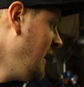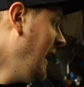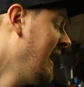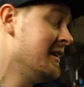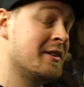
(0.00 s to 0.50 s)

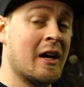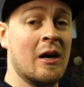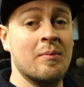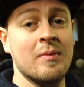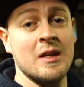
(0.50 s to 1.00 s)
and
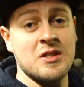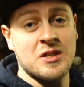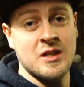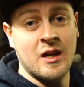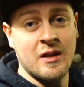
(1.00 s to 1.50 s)
it's
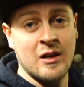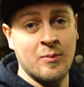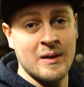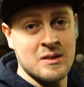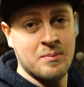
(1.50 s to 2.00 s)
just the other little
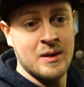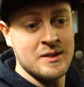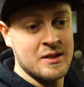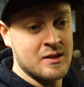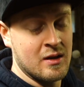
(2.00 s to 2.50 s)
bits and
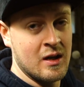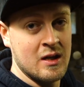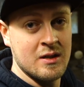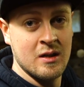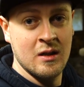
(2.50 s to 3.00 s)
pieces that
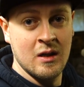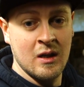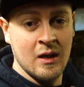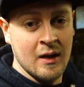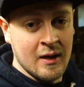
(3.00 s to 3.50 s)
need
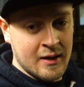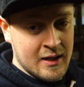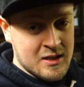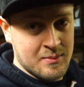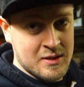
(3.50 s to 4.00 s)

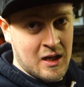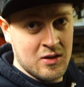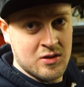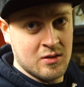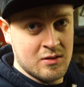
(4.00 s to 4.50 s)
some
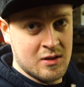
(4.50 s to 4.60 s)
attention.